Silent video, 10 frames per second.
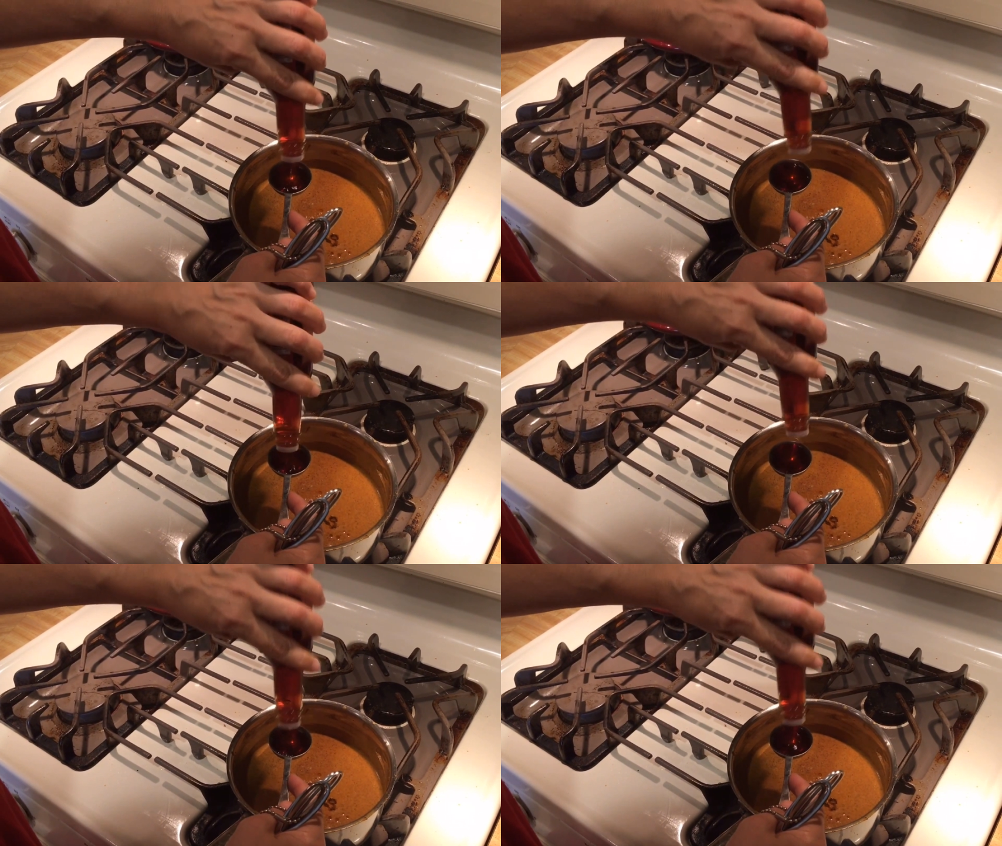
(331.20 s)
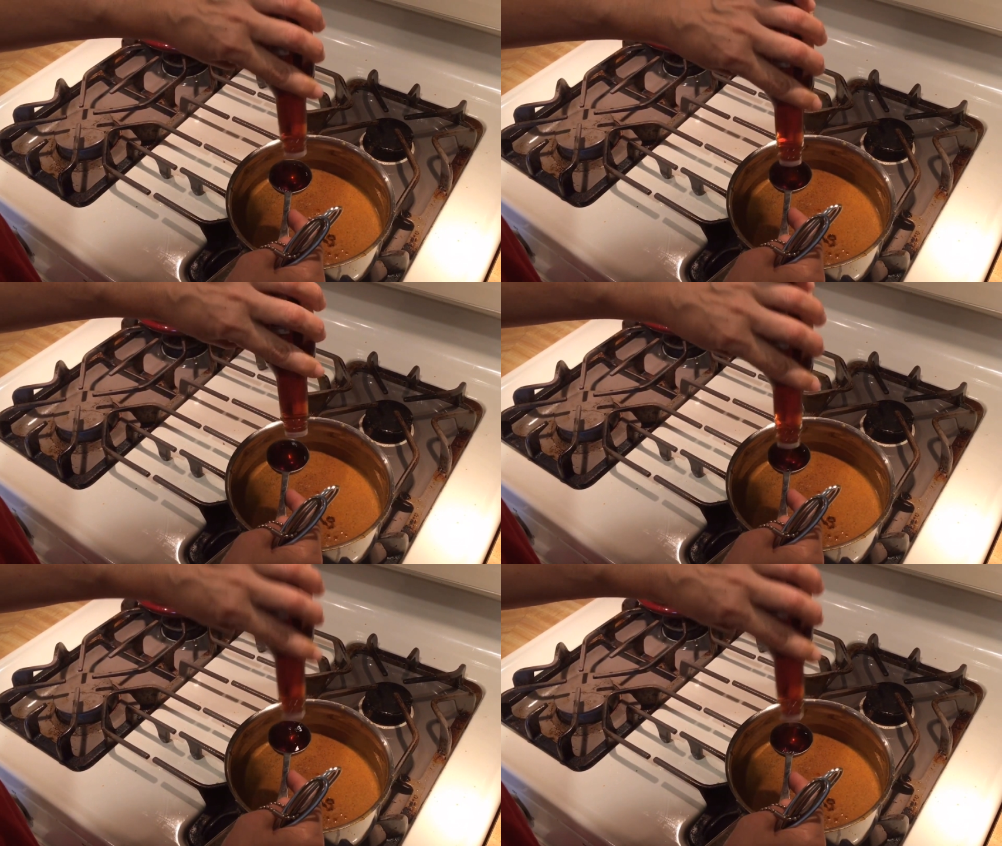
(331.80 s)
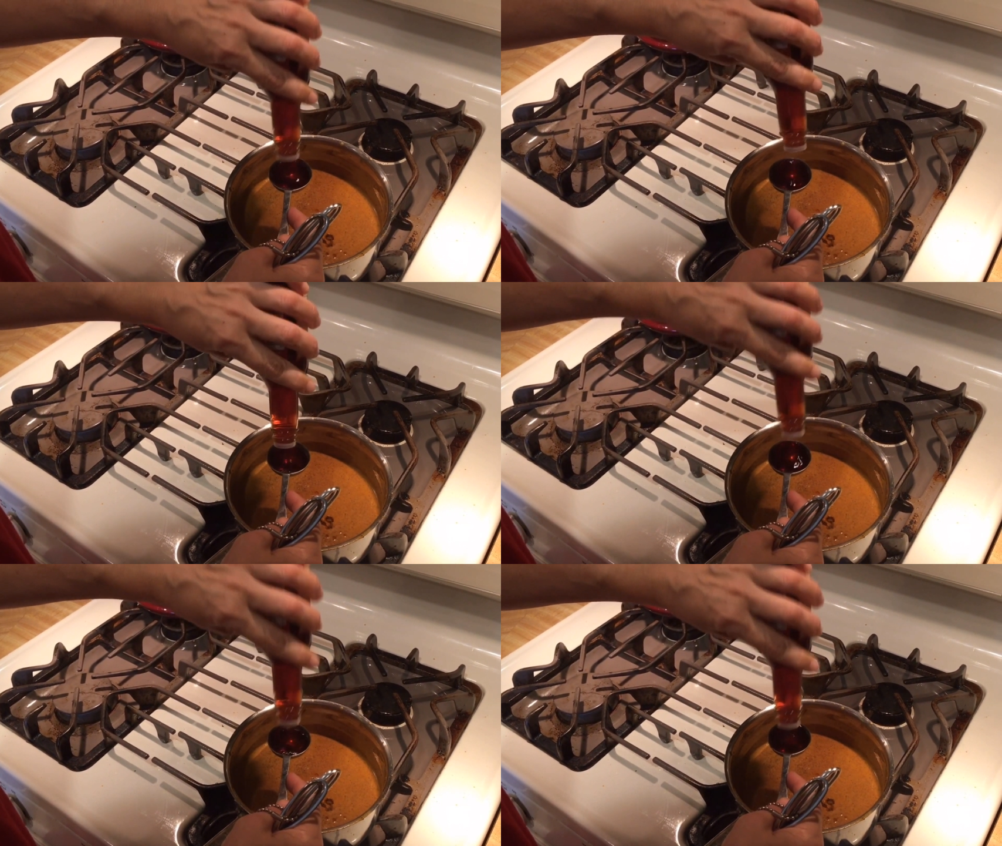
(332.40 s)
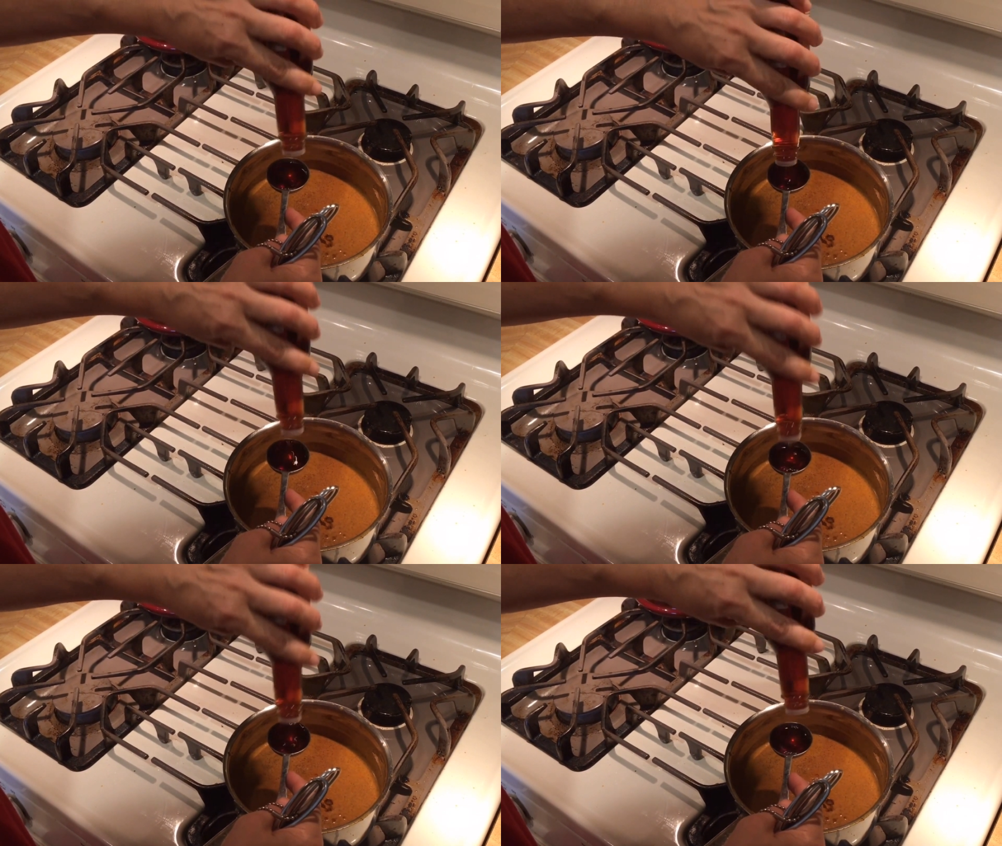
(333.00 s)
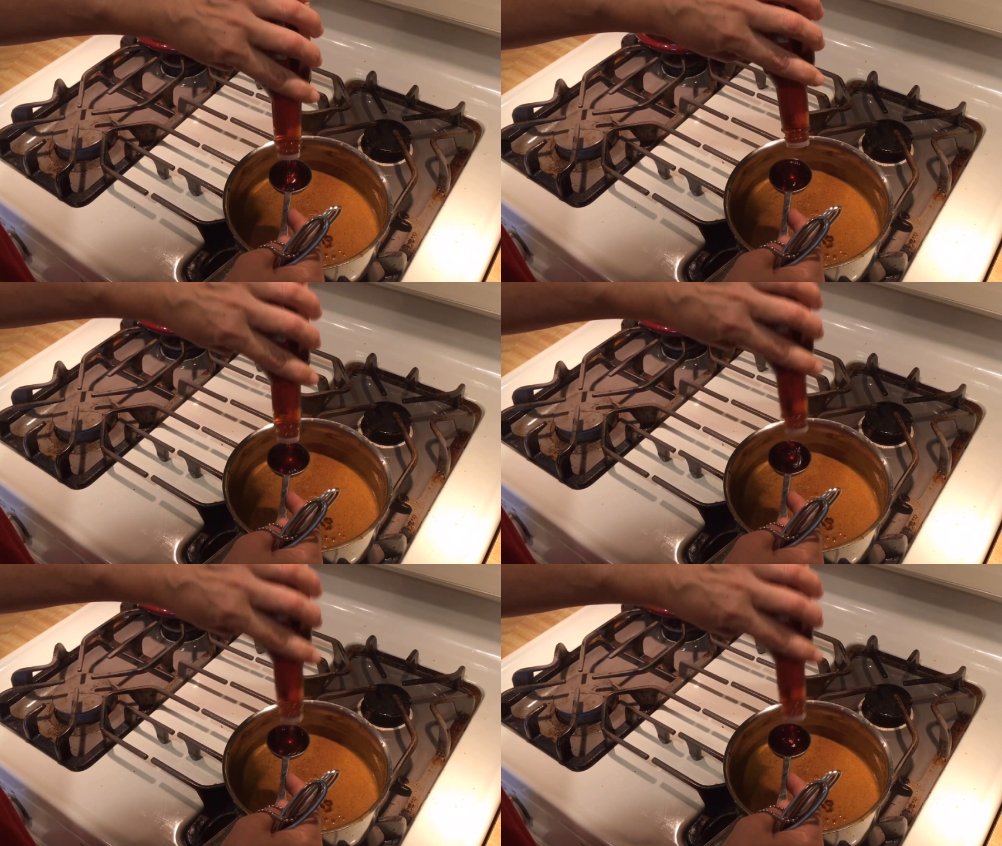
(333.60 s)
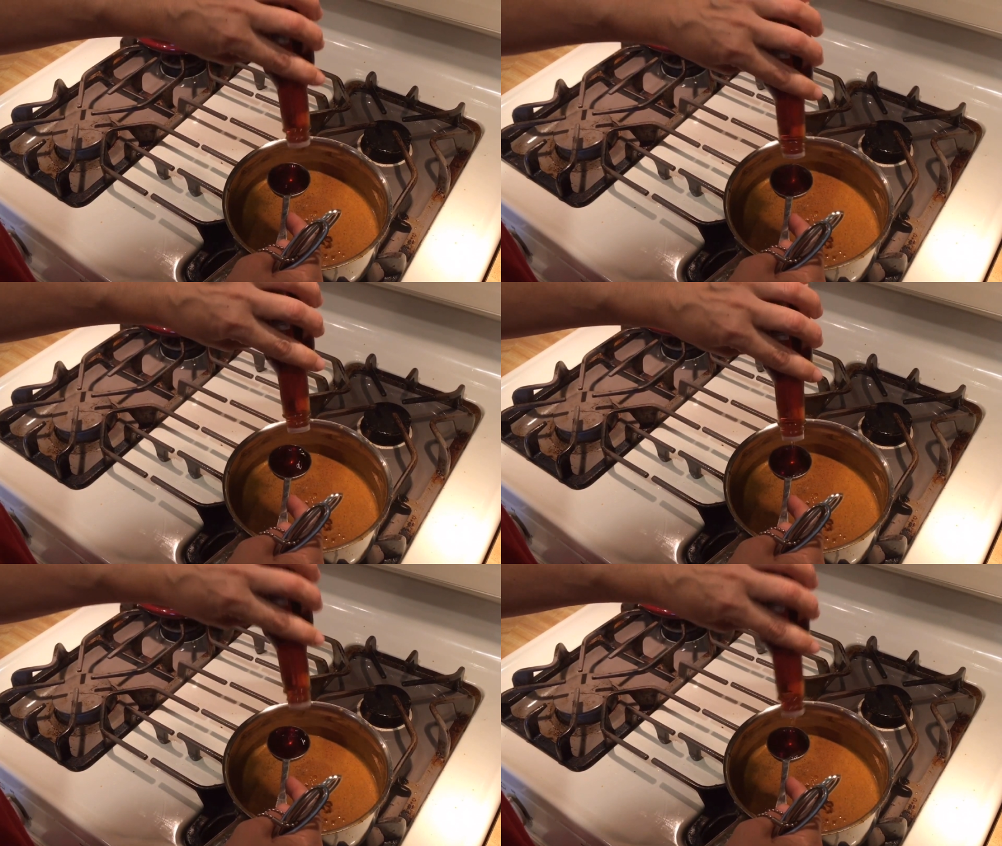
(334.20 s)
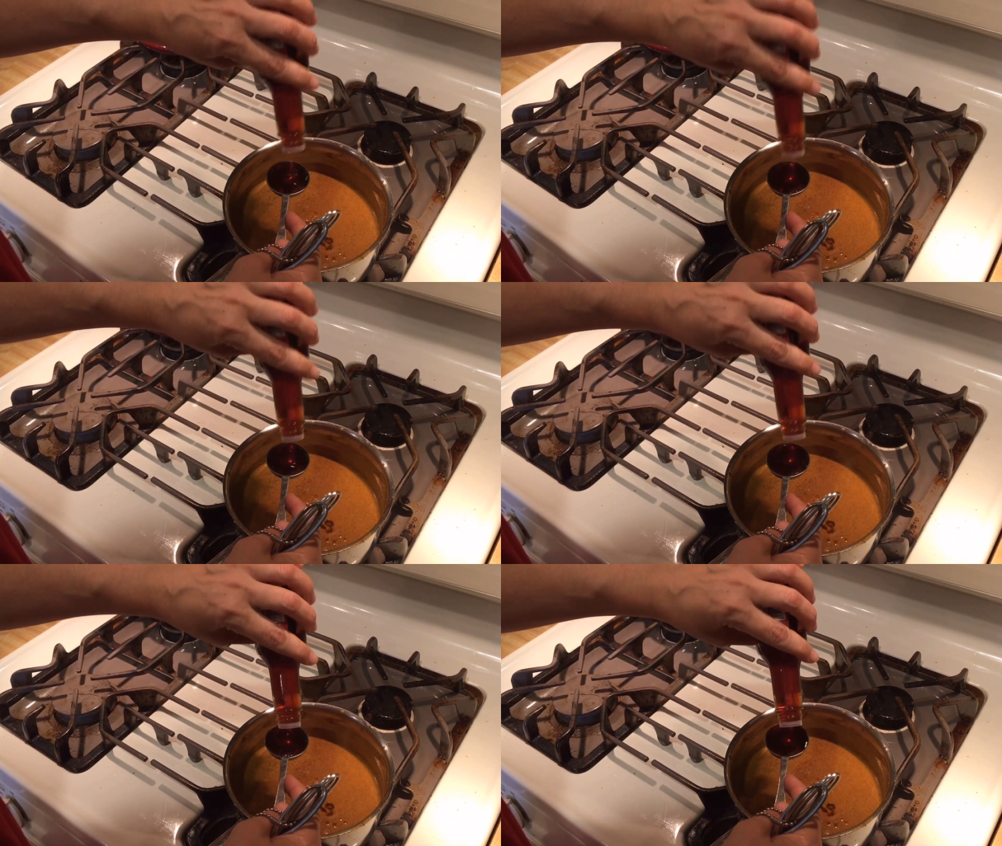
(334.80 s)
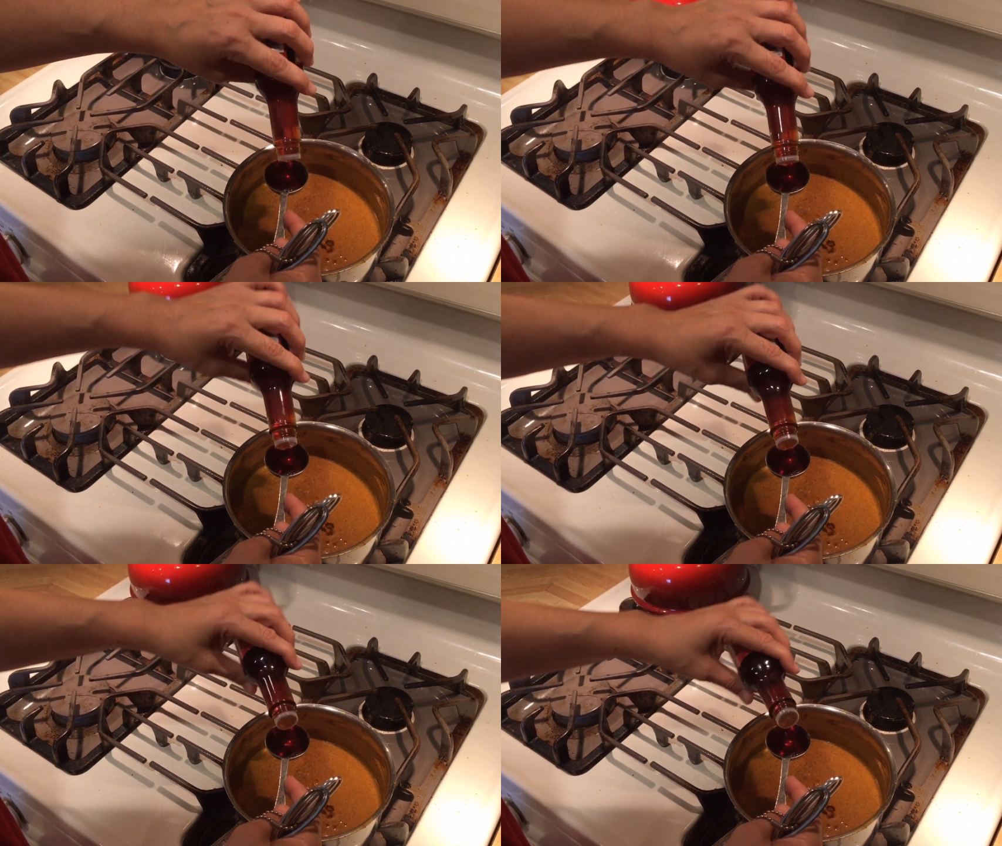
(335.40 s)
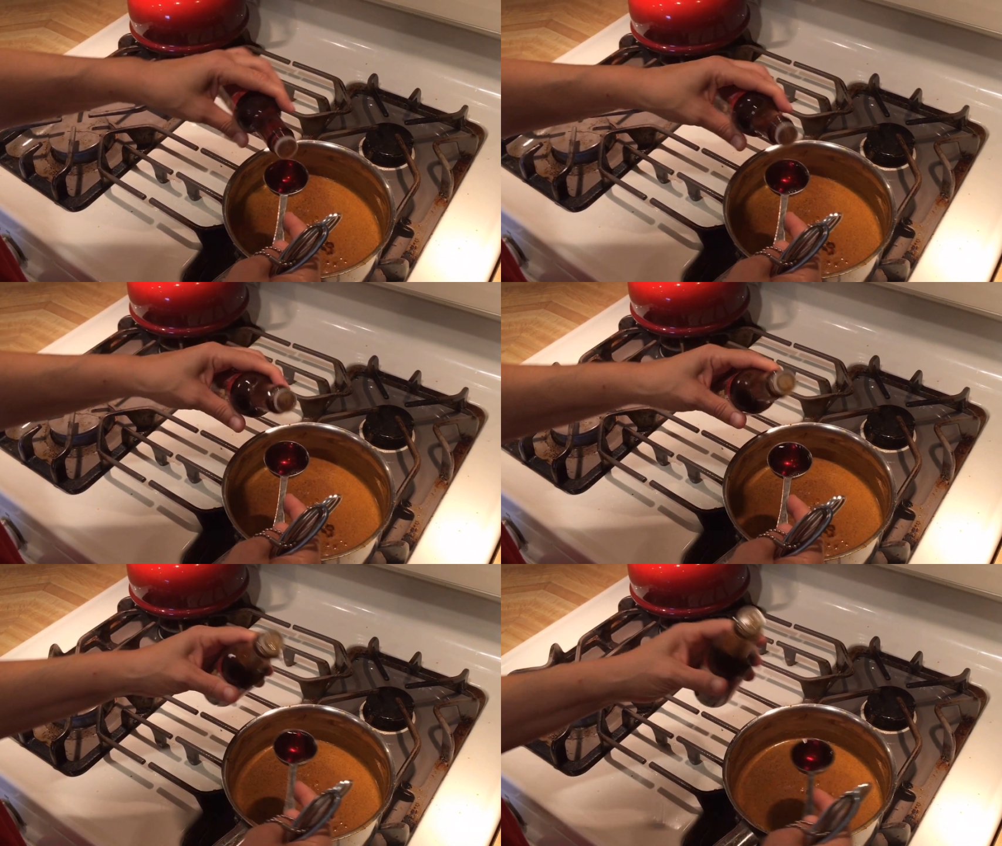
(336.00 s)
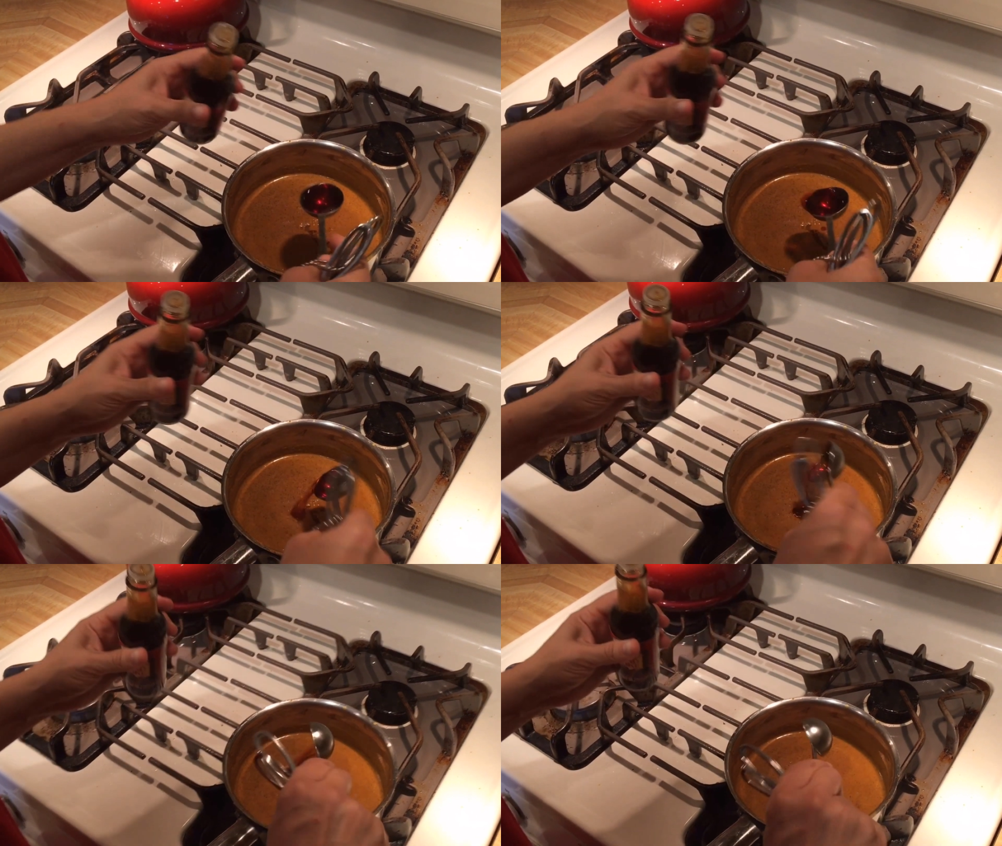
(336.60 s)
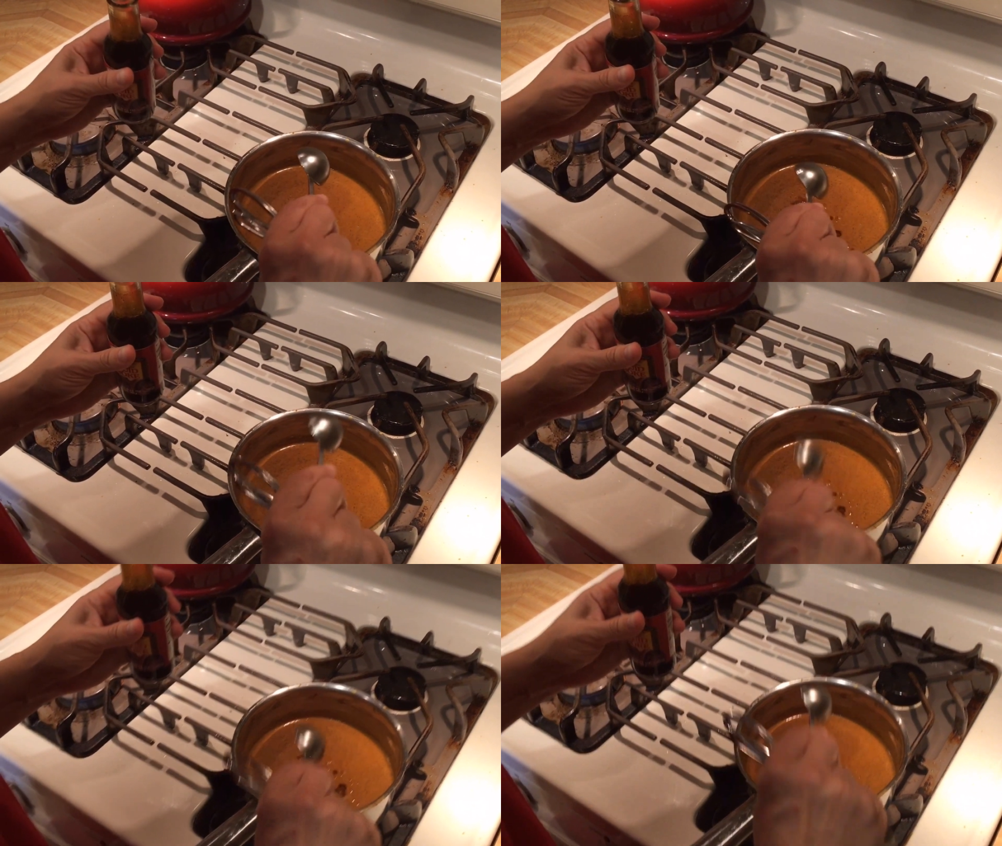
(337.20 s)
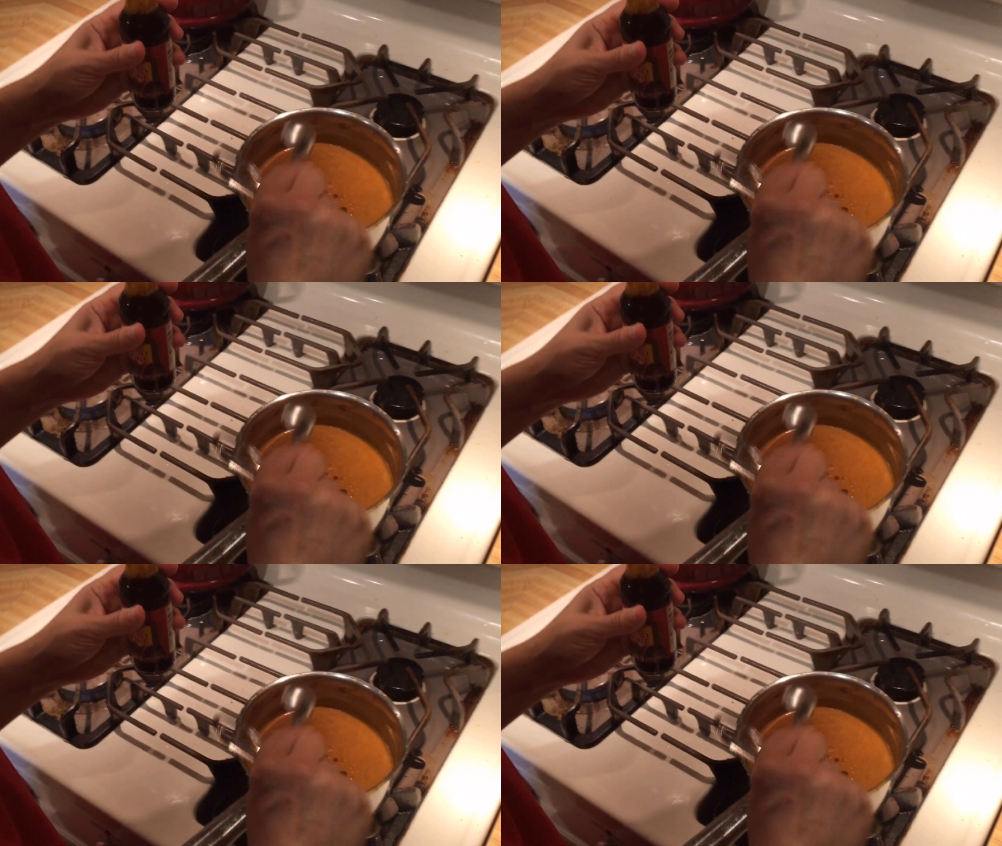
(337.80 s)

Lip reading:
Nobody's mouth can be seen.